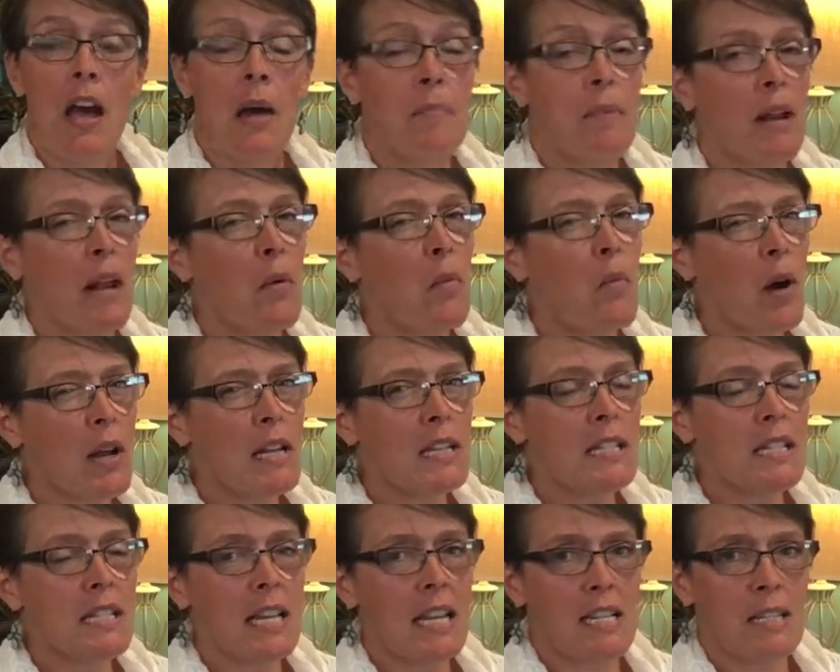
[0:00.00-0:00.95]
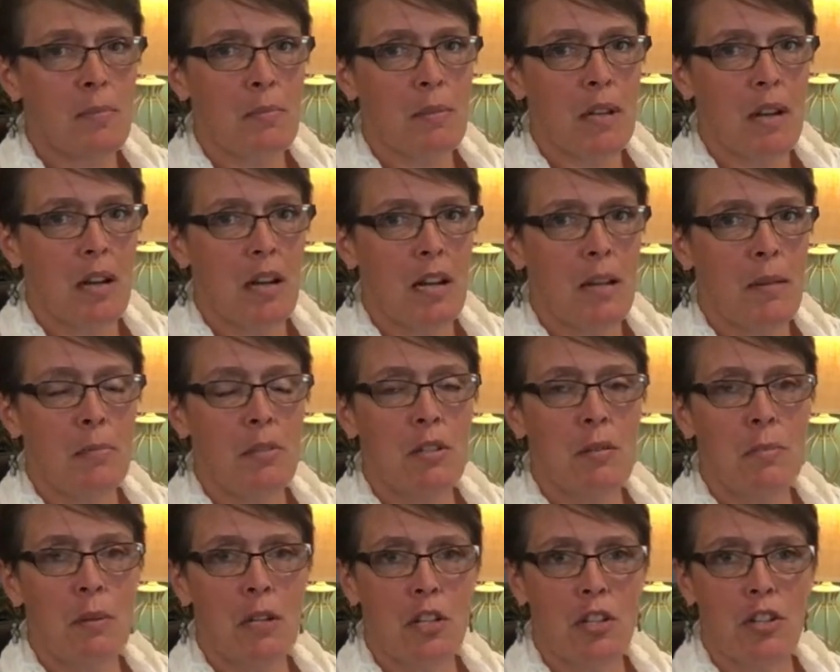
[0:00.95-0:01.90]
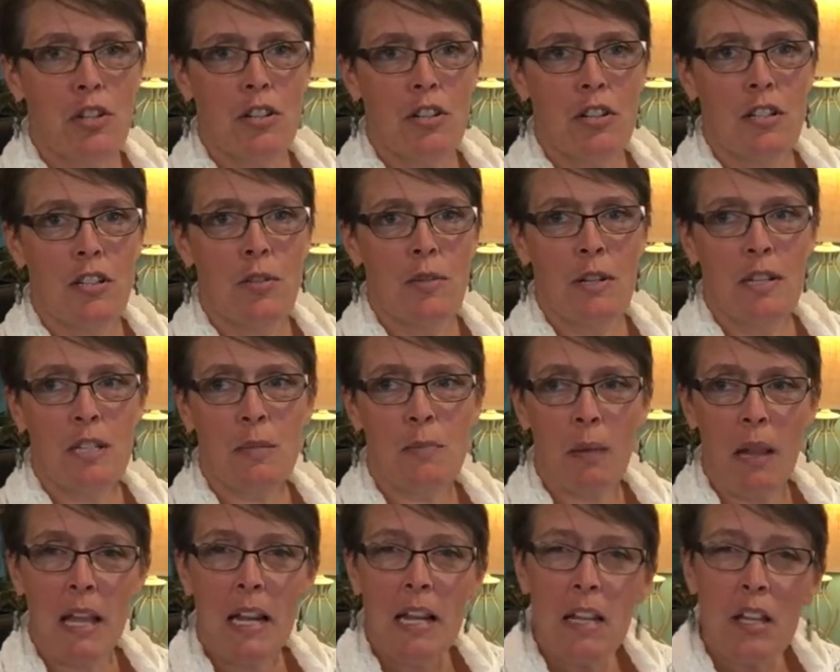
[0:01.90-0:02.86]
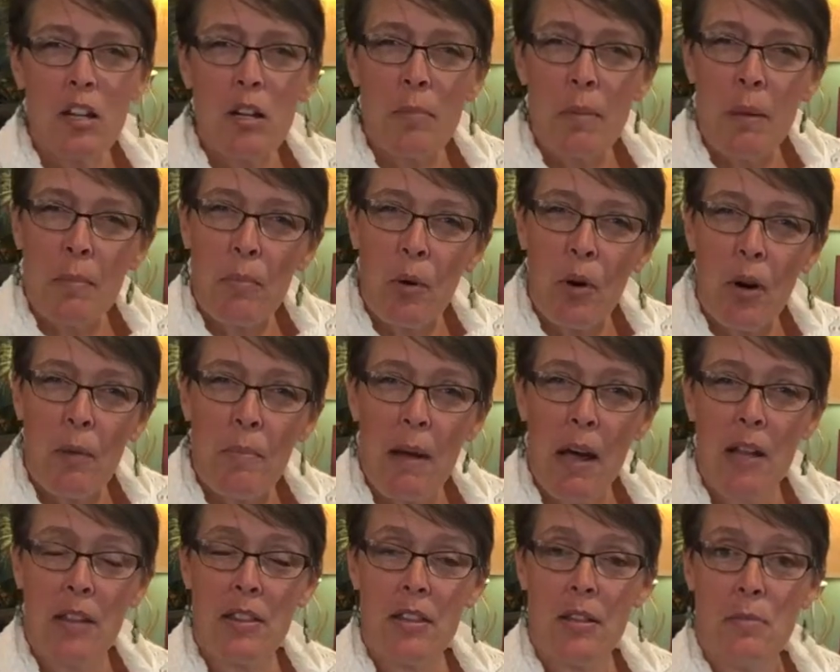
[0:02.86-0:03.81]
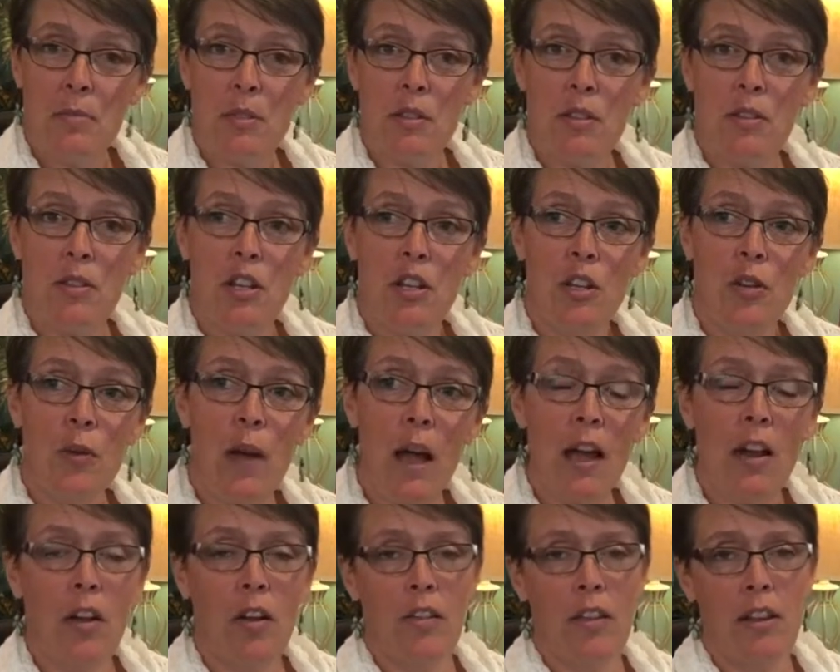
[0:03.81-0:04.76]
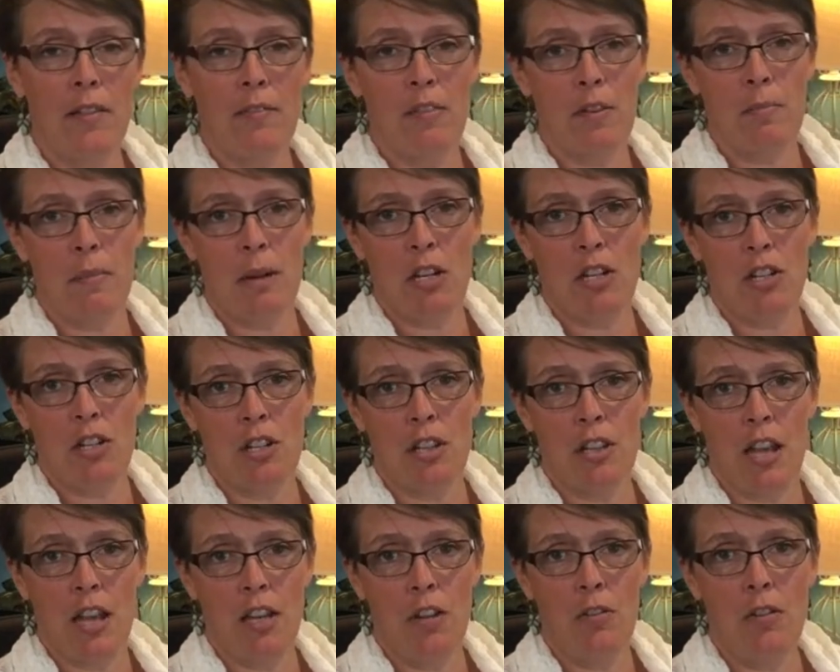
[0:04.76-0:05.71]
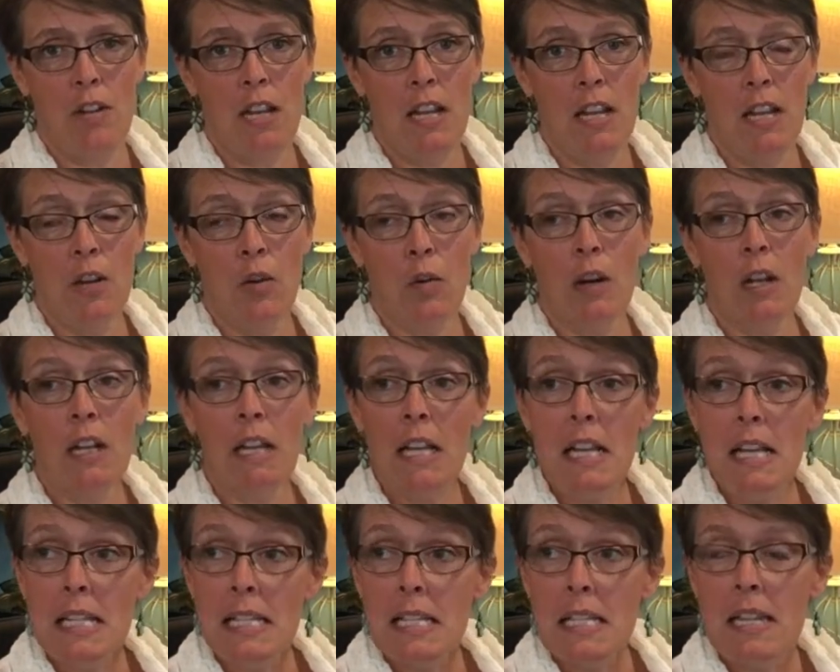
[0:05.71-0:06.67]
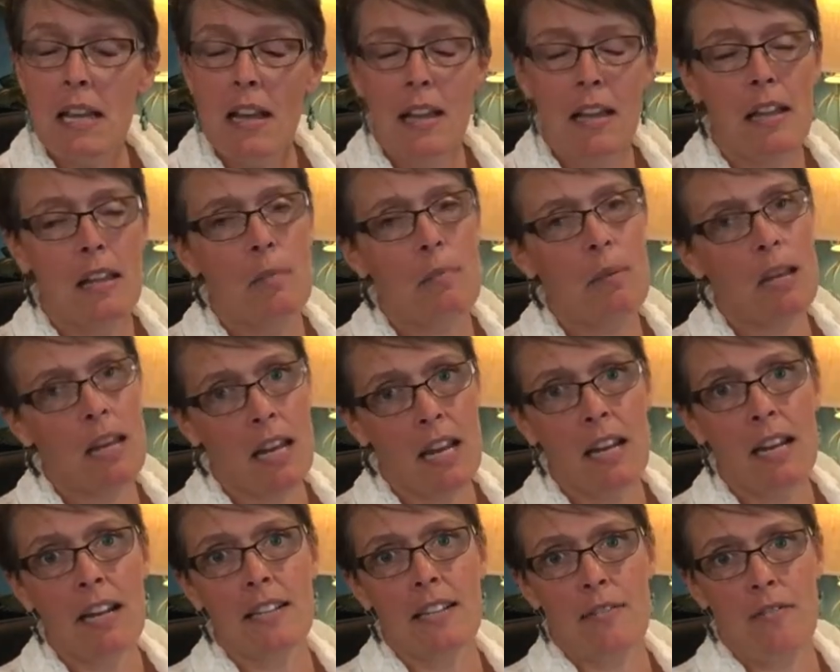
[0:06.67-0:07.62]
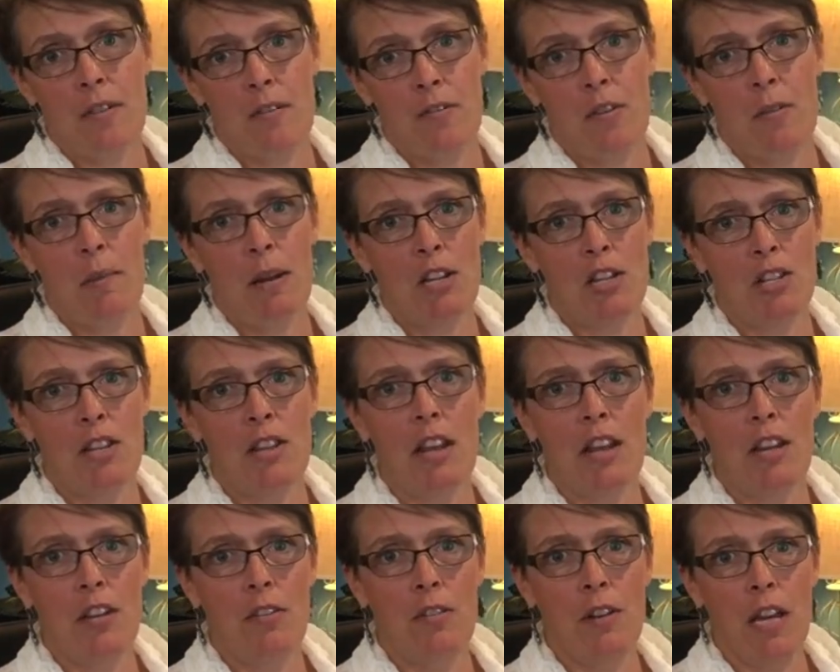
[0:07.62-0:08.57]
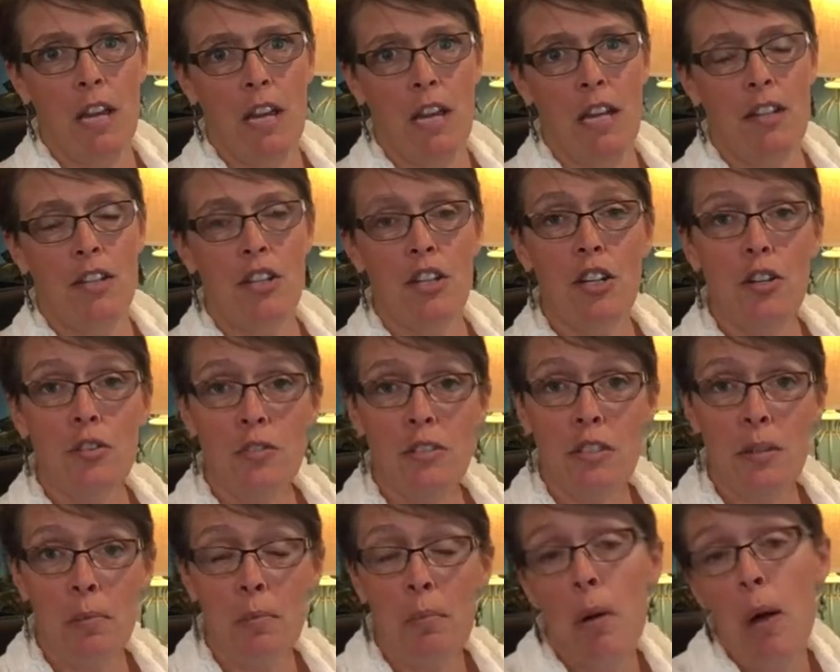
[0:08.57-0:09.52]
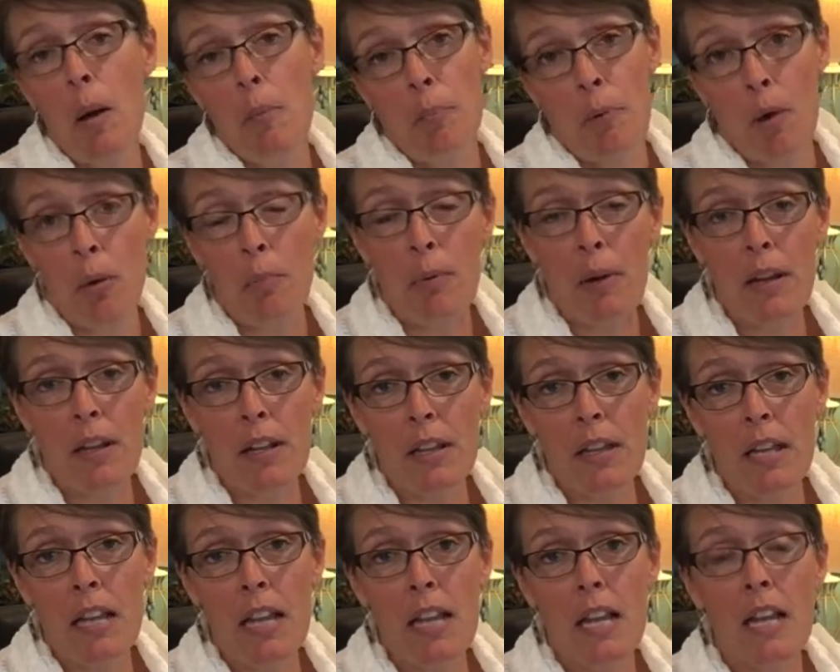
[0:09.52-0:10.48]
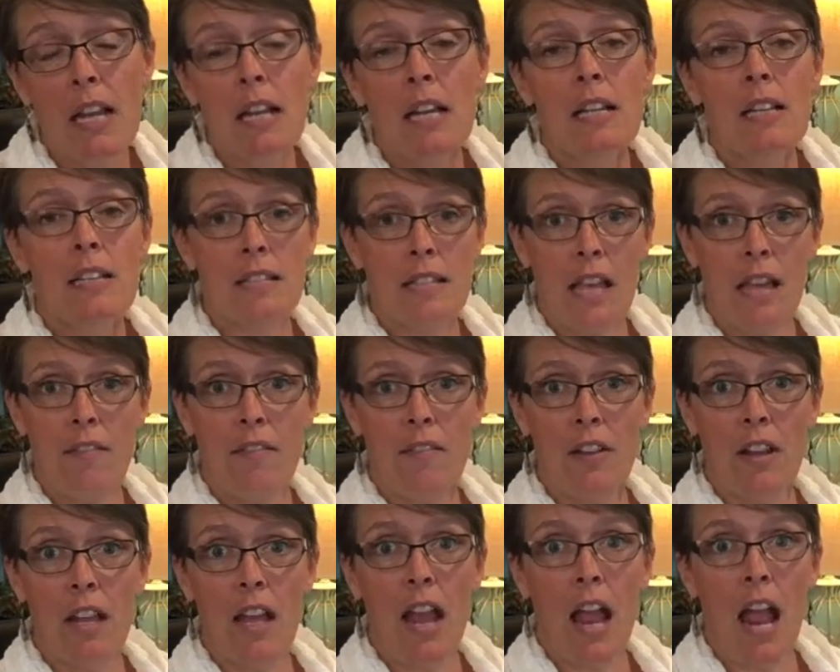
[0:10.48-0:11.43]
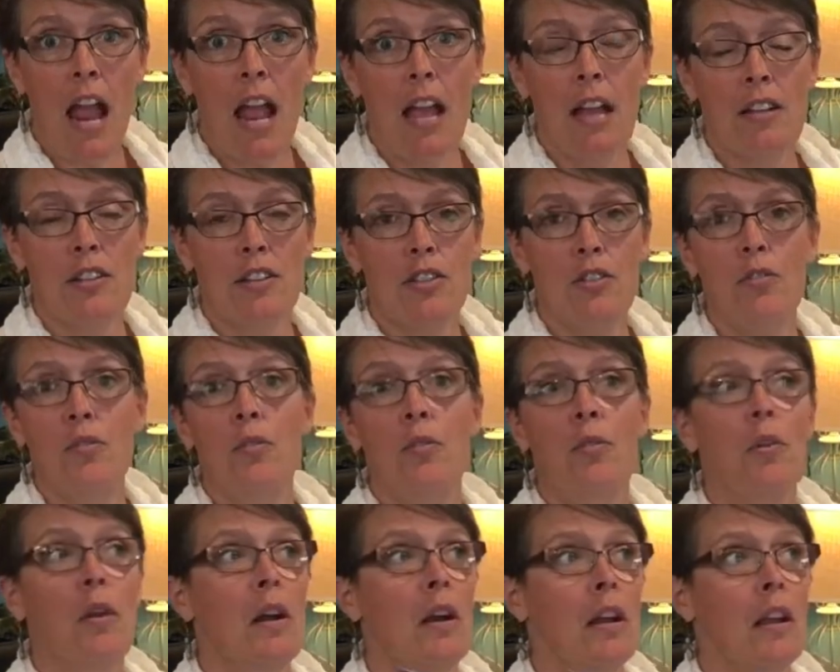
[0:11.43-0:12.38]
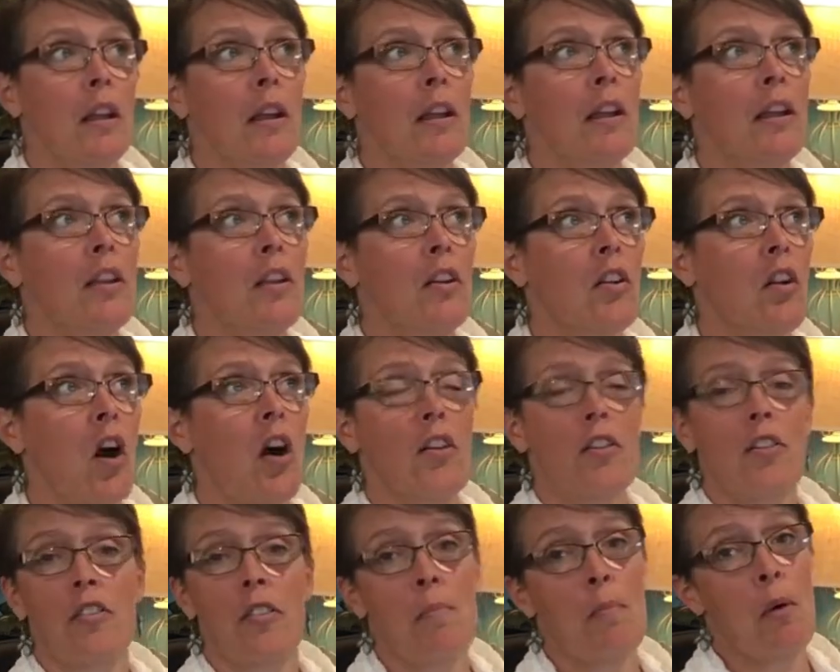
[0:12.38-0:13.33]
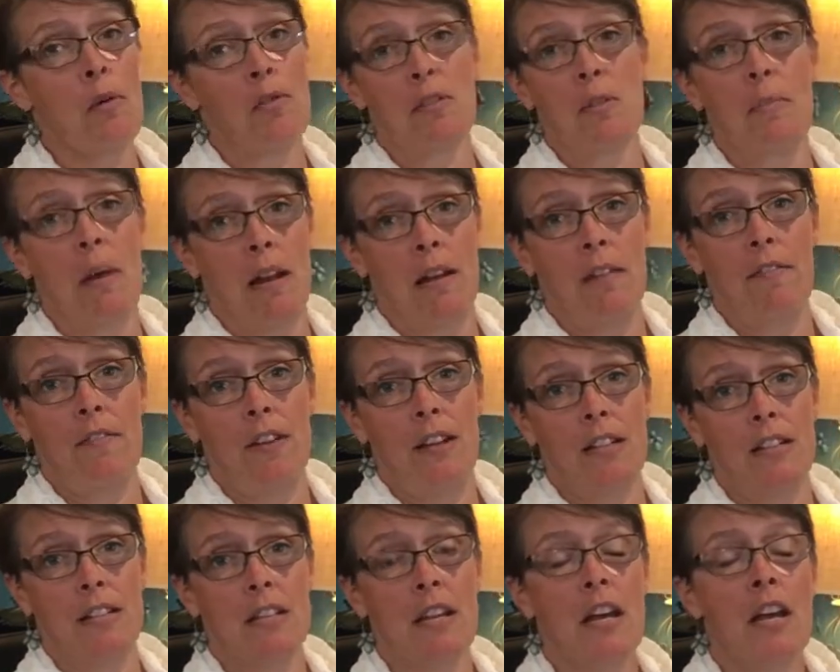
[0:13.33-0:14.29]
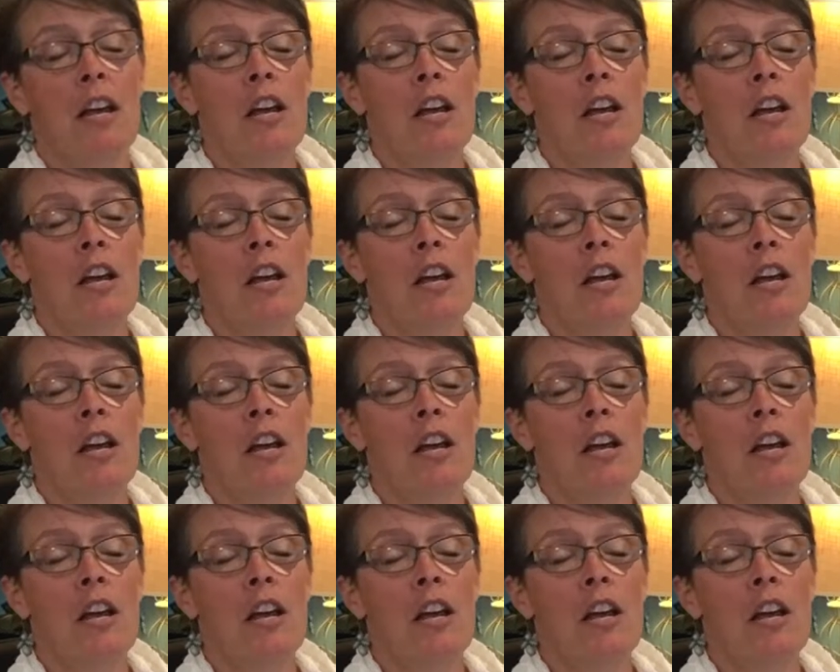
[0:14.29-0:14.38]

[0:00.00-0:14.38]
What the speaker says: But I wanted to take some time to be sure to explain a little bit more about them so that you had all the information that you needed, or at least the beginnings of information that you need to use them appropriately, safely, and to garner the most benefits.